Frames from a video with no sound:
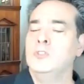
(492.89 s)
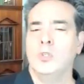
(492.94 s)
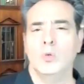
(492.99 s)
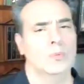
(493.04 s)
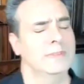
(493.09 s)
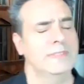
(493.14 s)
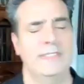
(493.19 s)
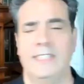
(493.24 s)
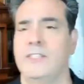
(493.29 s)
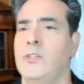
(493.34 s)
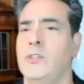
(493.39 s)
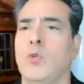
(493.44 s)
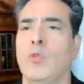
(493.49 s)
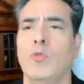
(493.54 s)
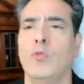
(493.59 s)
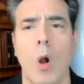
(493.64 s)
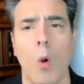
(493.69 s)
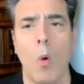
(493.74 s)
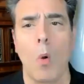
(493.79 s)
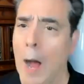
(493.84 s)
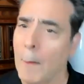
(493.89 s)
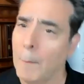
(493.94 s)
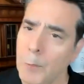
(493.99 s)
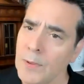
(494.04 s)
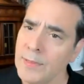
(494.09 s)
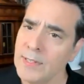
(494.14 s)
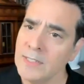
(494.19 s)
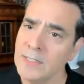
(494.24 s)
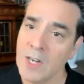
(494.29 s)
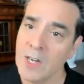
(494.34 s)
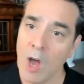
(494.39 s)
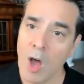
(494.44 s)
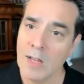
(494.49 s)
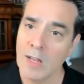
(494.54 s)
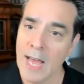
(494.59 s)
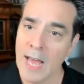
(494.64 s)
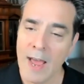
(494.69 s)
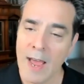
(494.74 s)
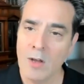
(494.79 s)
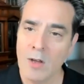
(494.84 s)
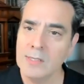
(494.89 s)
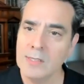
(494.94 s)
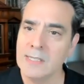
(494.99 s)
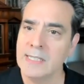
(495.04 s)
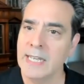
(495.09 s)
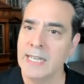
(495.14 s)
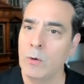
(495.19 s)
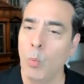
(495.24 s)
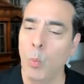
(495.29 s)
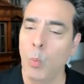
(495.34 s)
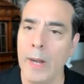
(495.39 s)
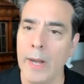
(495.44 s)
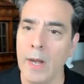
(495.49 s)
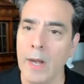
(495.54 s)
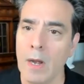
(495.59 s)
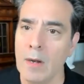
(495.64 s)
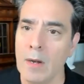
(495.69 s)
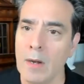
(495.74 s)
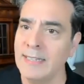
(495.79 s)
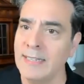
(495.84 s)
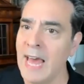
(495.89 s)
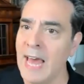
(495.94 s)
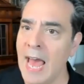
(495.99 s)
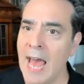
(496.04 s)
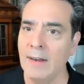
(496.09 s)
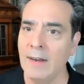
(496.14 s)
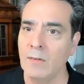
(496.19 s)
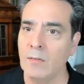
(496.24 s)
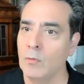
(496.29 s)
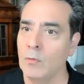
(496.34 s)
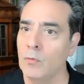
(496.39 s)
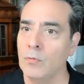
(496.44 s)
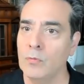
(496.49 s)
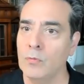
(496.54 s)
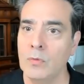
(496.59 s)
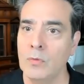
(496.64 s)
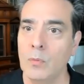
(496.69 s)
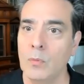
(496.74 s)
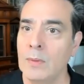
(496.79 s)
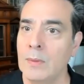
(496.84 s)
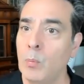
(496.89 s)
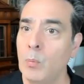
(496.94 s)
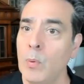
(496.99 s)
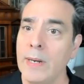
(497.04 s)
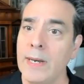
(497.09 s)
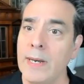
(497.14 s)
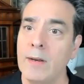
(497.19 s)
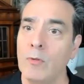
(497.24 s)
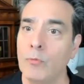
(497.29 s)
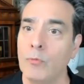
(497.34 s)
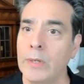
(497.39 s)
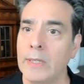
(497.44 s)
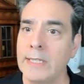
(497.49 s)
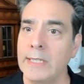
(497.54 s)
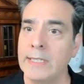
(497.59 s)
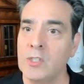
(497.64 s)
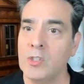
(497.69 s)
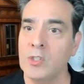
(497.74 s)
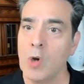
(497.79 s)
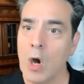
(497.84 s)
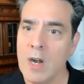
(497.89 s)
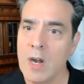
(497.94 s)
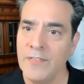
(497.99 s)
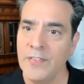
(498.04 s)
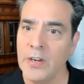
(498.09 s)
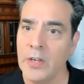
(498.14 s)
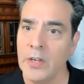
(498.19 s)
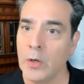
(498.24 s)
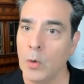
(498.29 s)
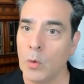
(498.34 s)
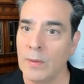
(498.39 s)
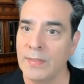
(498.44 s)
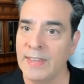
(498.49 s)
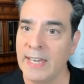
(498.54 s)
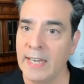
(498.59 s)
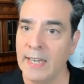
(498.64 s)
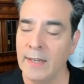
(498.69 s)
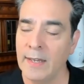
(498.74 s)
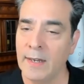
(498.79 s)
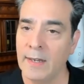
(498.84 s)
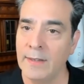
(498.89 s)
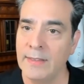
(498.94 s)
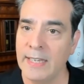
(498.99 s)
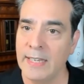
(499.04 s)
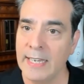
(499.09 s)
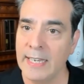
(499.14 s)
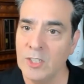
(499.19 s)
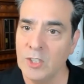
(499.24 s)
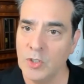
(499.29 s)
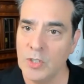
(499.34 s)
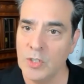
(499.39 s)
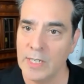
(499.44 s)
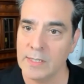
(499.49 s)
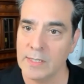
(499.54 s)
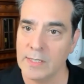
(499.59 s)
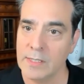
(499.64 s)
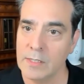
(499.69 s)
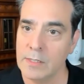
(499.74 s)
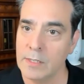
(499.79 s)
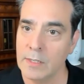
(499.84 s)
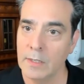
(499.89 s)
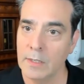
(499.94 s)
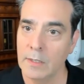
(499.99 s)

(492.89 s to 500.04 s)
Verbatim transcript: so did you grow up with a dollhouse? Like, where did that? Where did it really start for you? The uh, the interest.